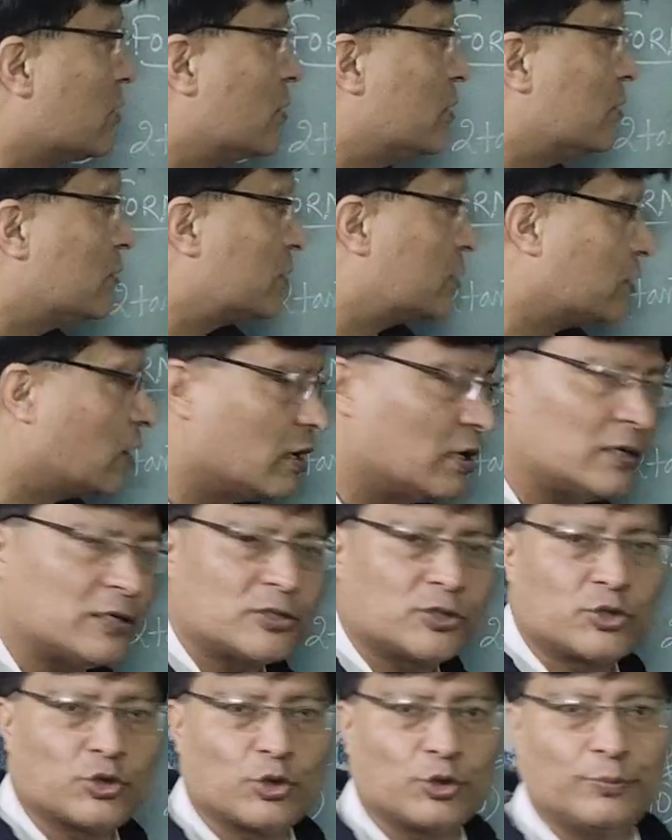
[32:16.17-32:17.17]
equal to
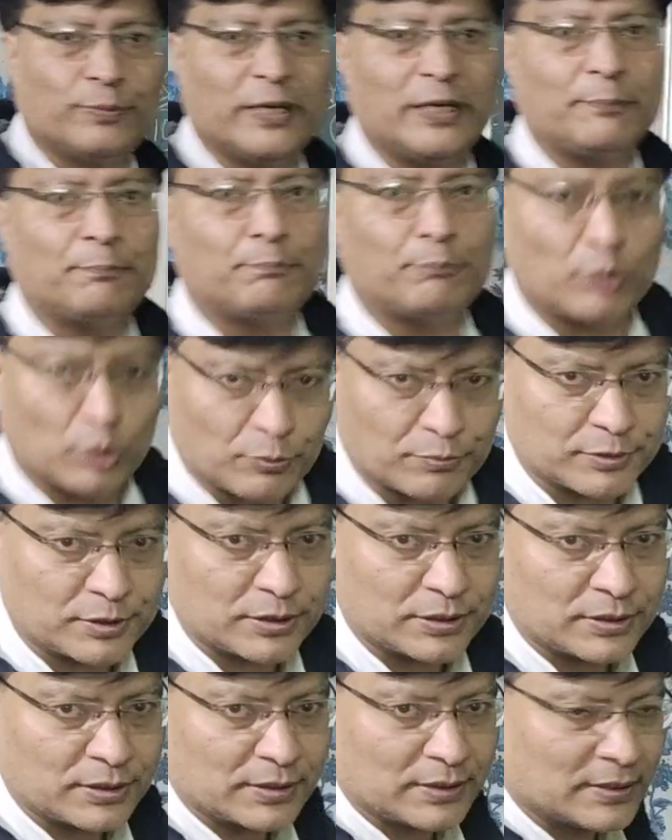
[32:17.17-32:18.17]
third should be
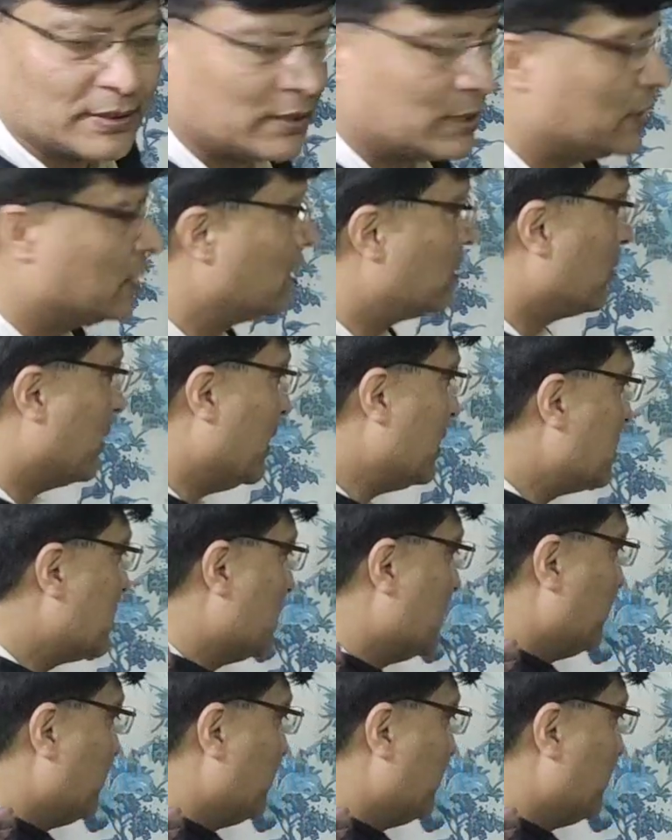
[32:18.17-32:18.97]
proved, right?